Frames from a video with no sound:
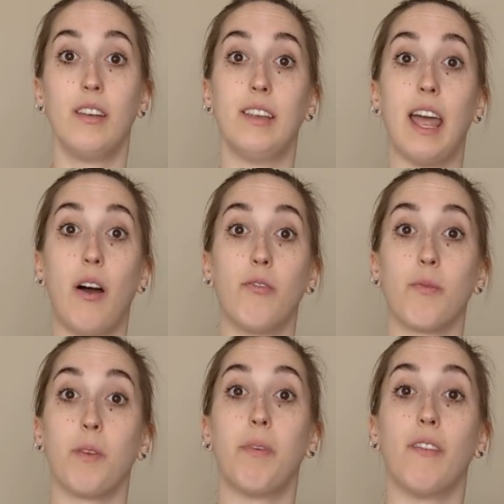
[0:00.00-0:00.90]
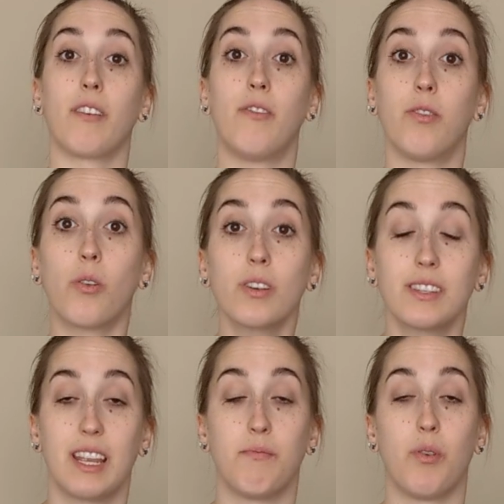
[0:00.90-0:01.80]
Now, from the pelvic floor
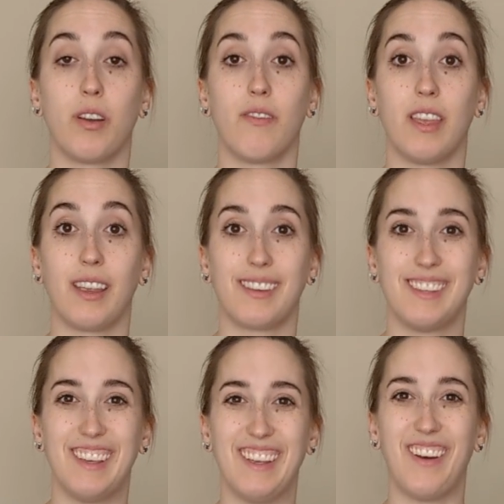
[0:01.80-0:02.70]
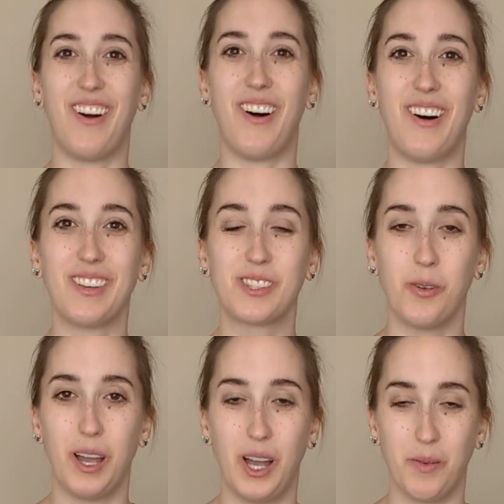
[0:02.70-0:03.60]
standpoint of things, it
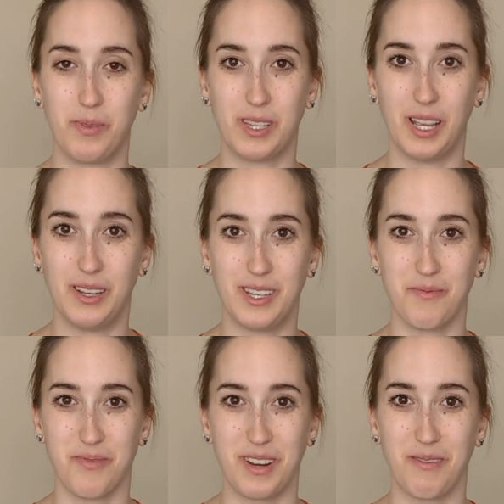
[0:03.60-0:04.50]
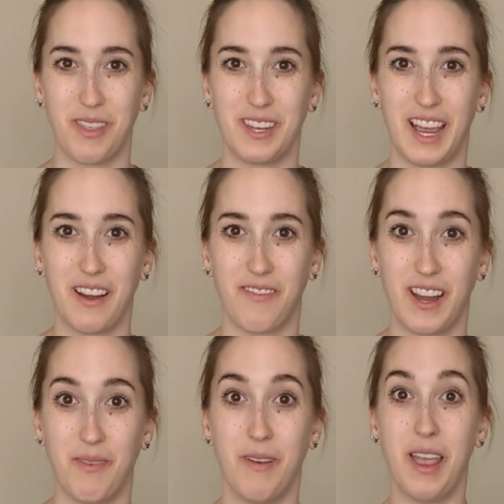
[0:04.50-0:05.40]
also helps to breathe with the
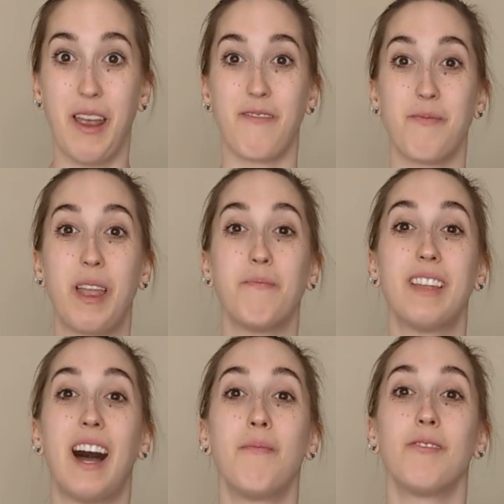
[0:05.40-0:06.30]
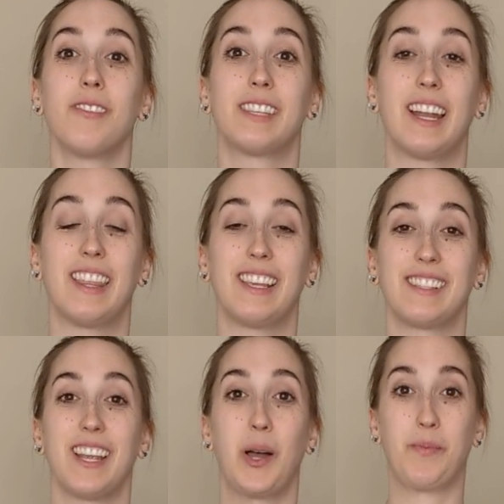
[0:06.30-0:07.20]
diaphragm. And from the abdominal side of
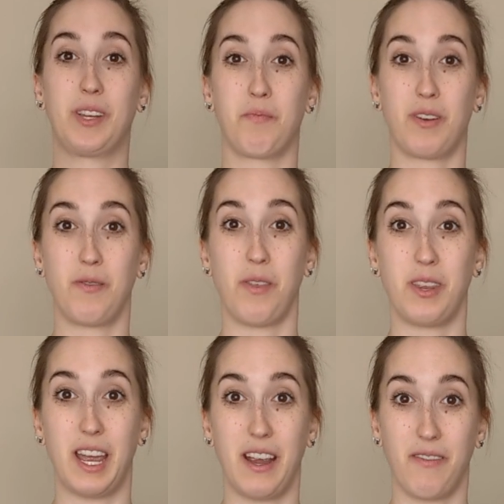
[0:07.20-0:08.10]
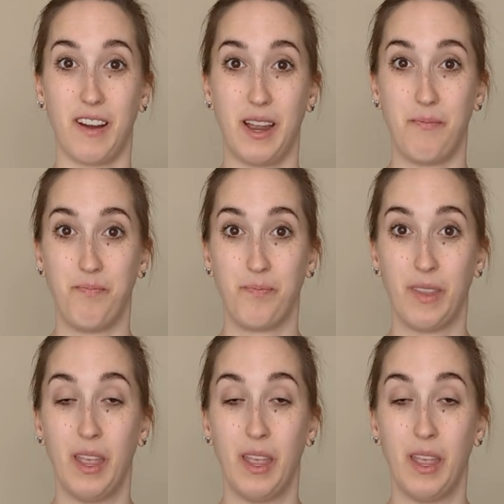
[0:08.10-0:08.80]
things, it helps to breathe with the diaphragm.